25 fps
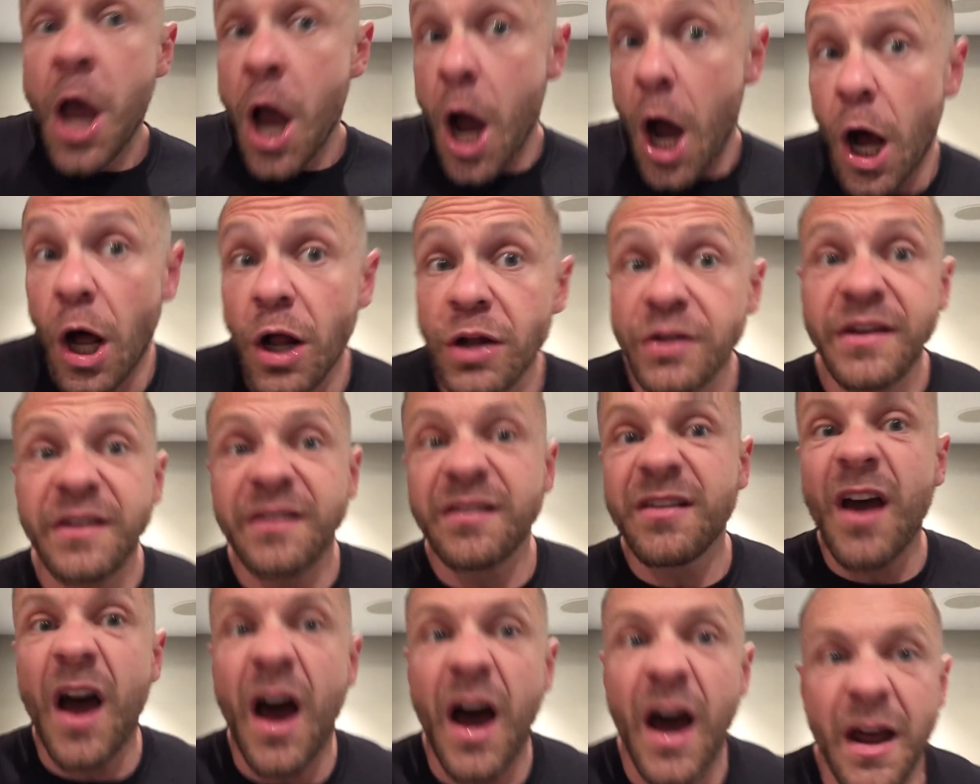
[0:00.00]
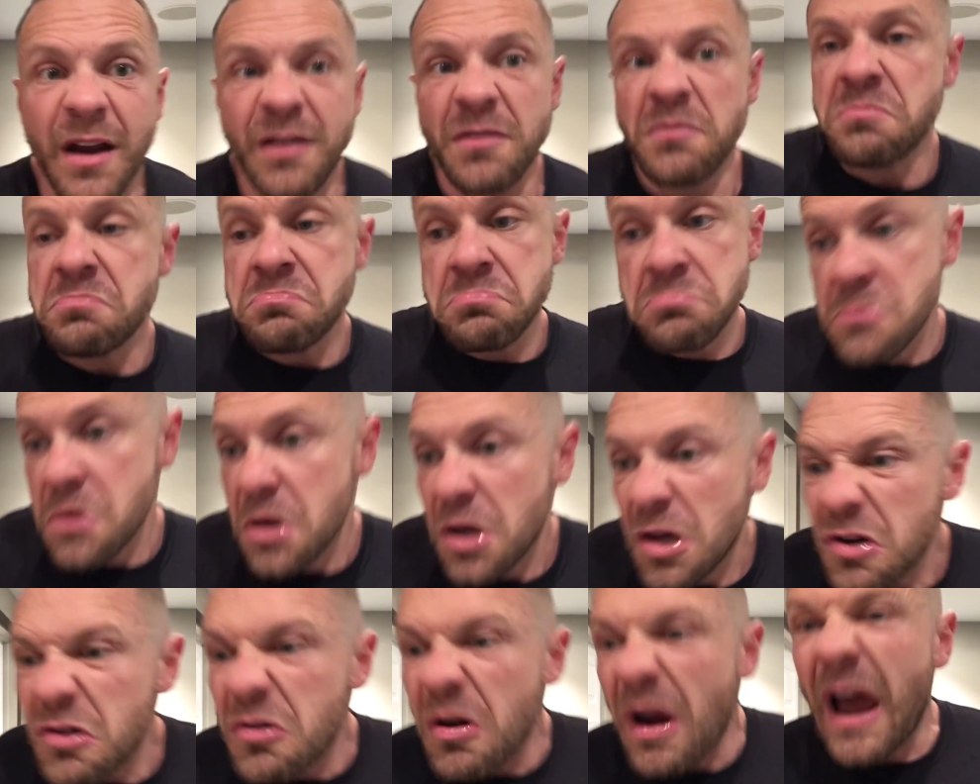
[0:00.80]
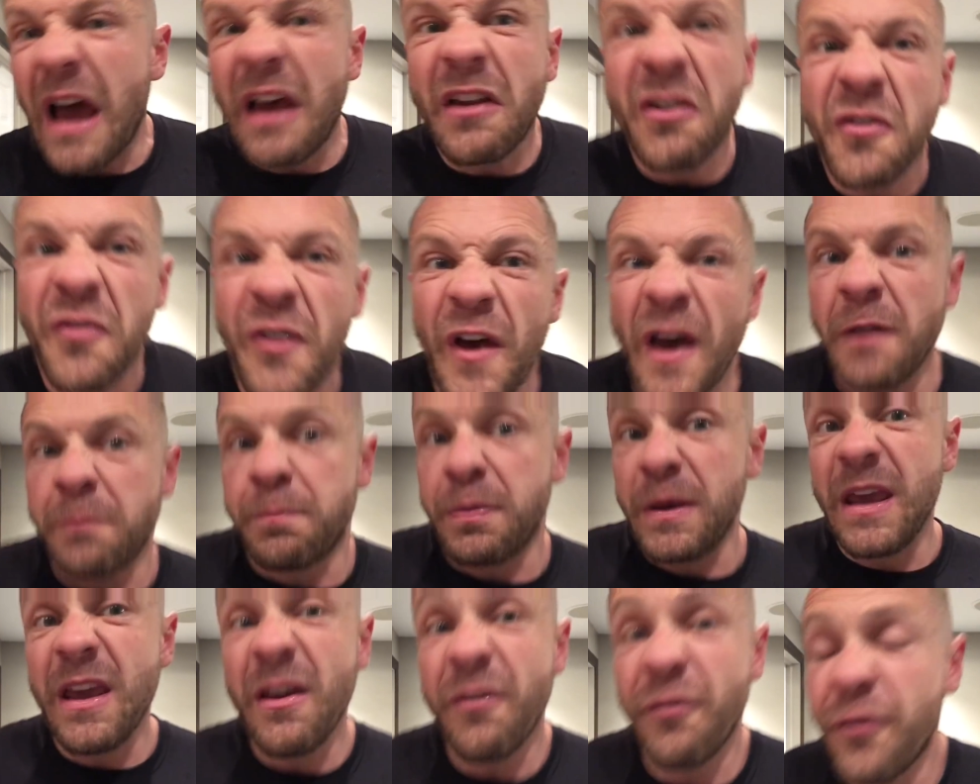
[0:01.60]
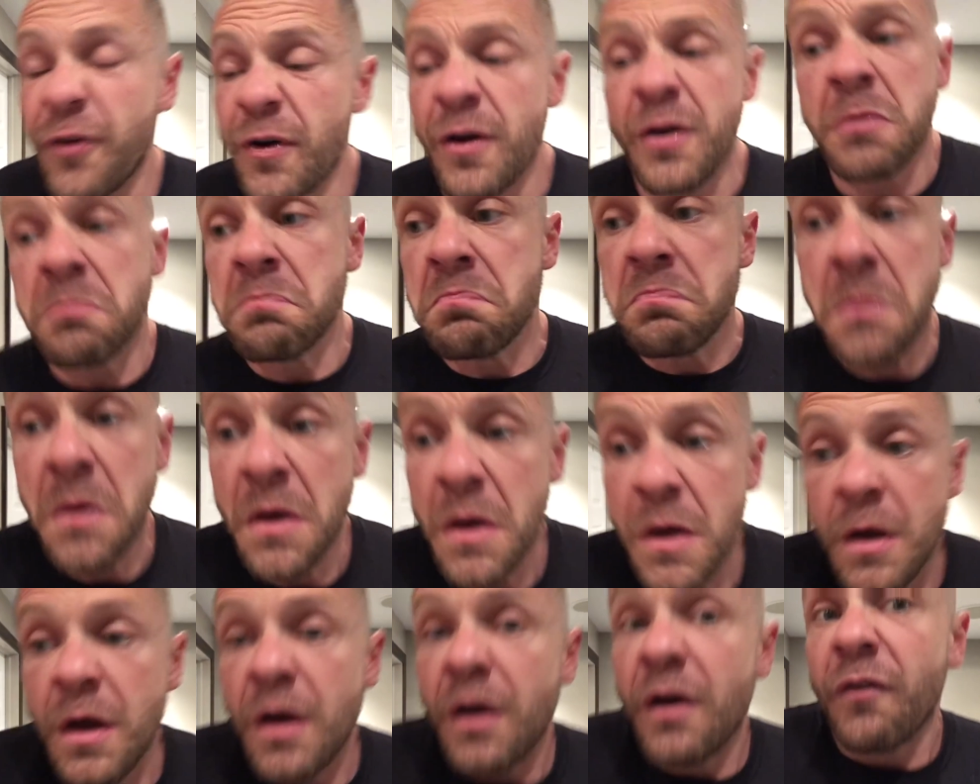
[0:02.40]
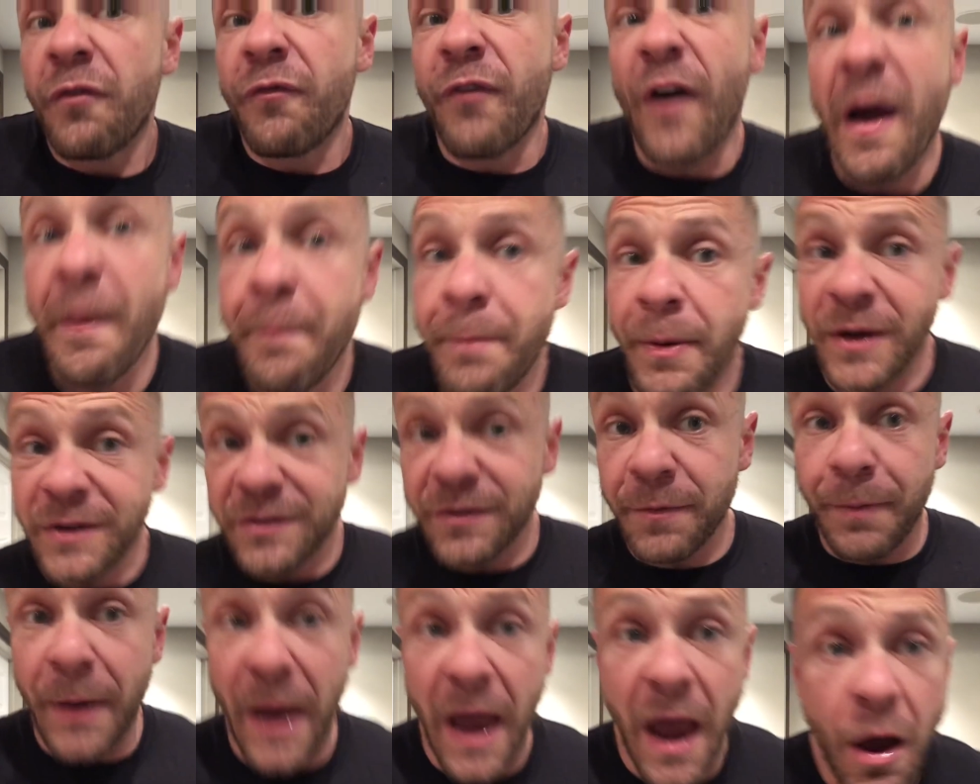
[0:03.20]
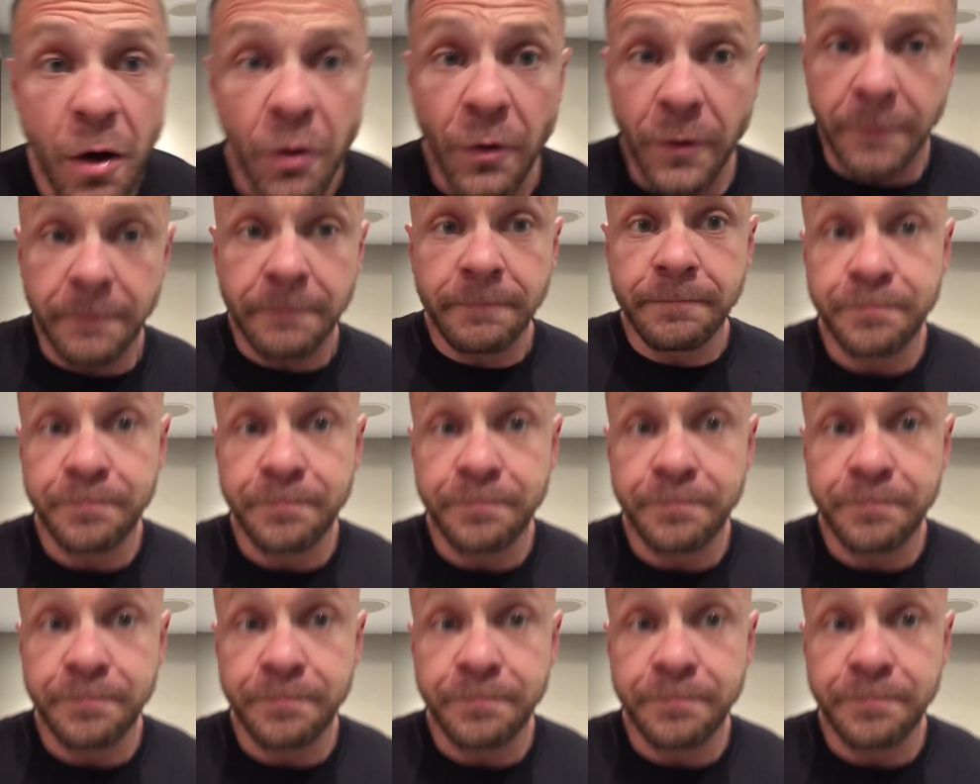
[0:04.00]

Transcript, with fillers: Aldi's got grass-fed beef. Five bucks a pound.